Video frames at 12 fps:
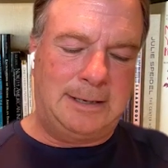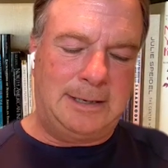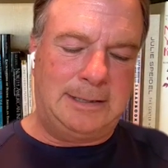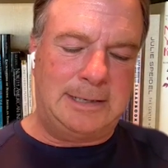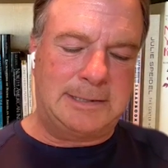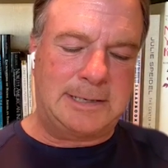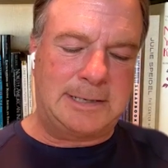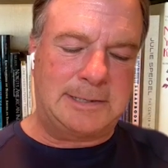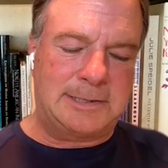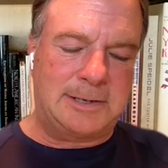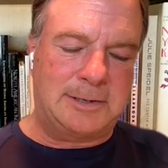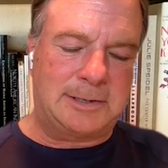In this
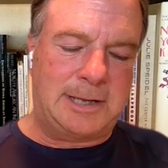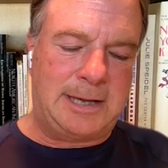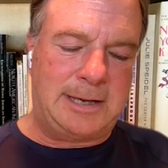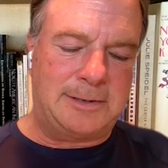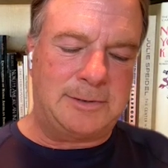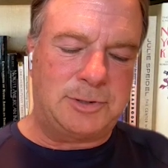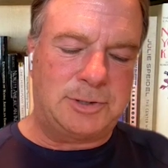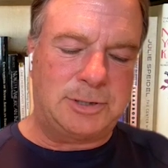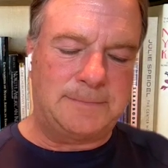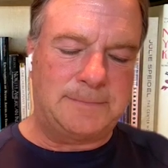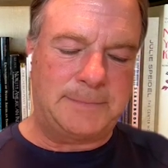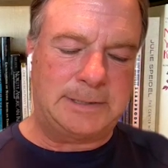uncertain age,
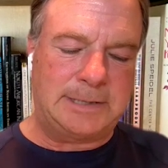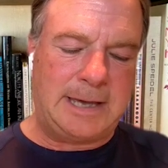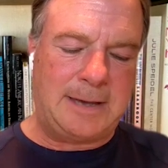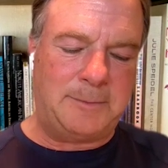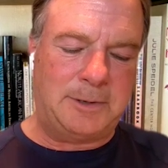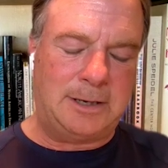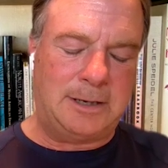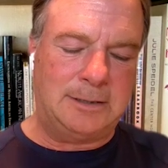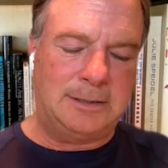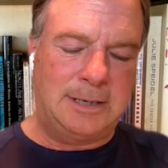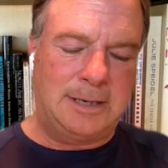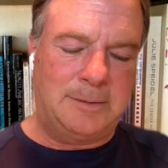a time when
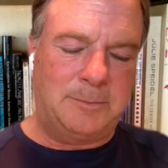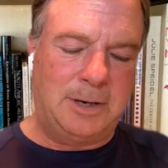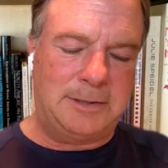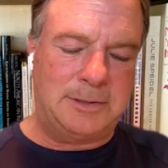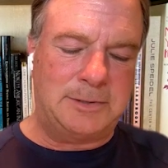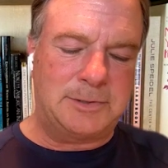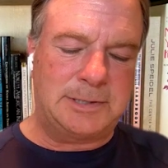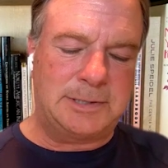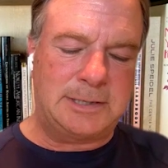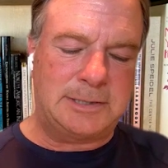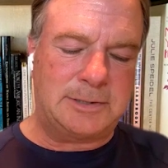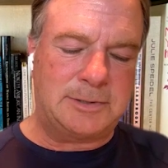our brothers,
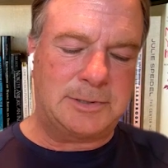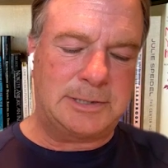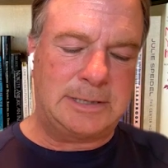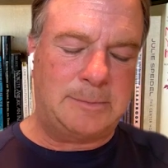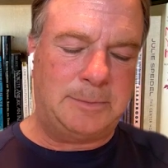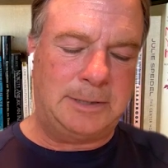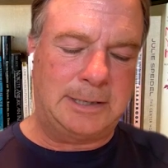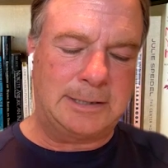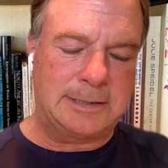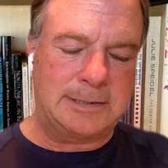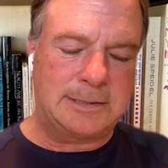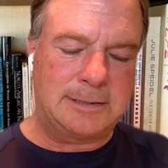sisters,
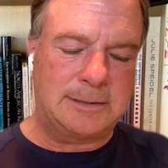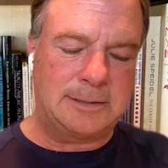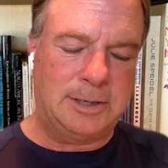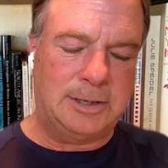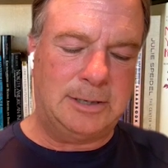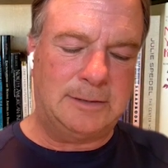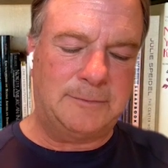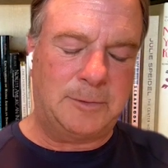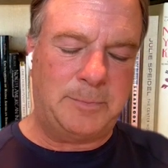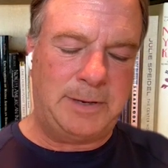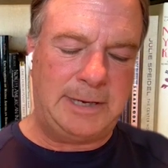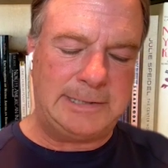siblings yearn for
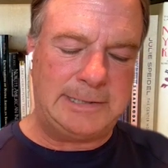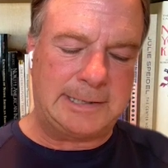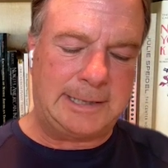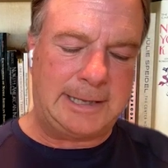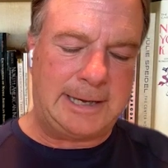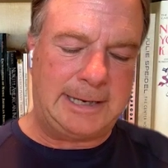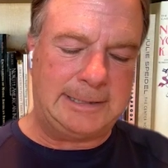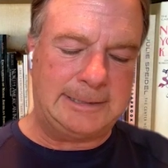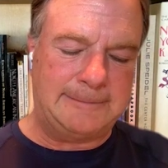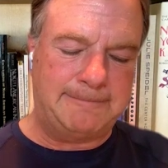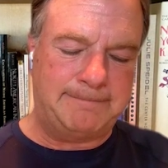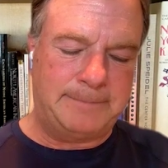peace and light,
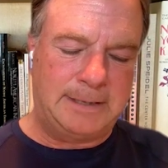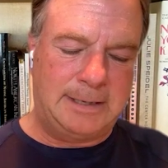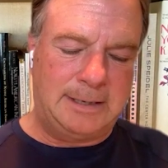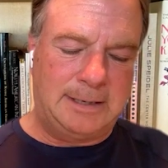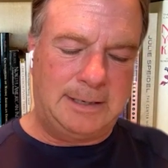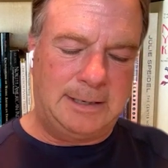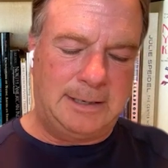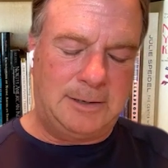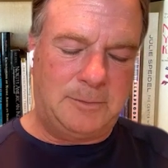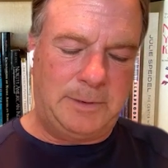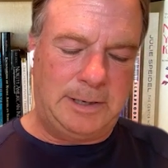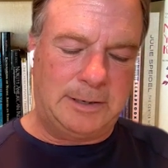
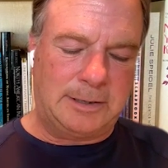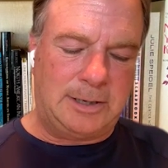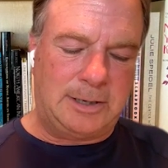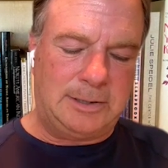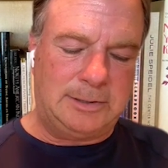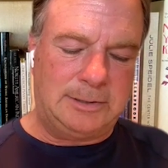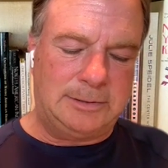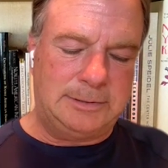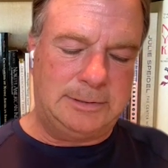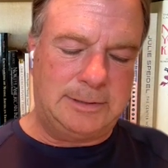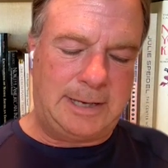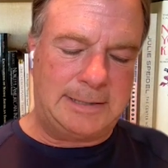we are called
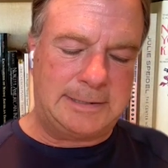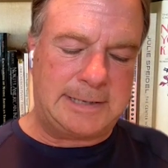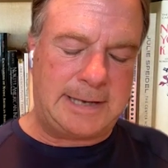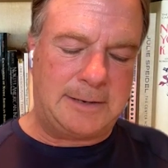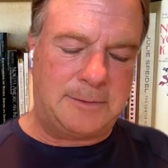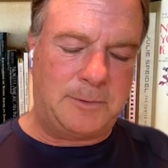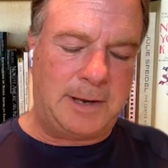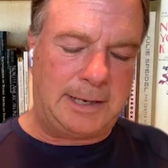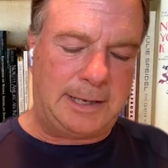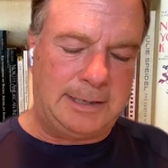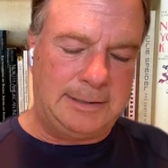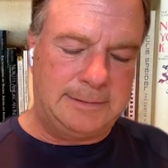and stand
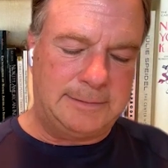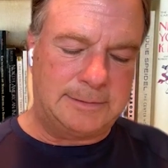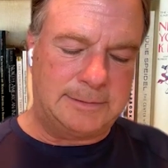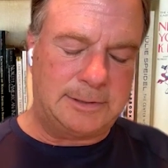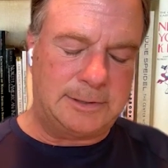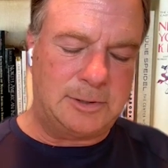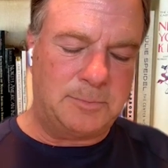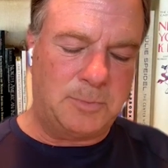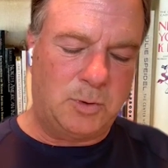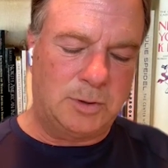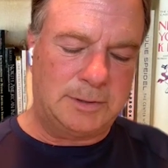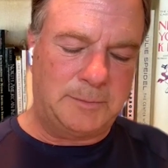ready to do
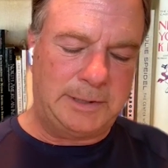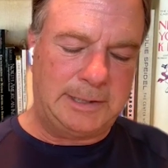more than we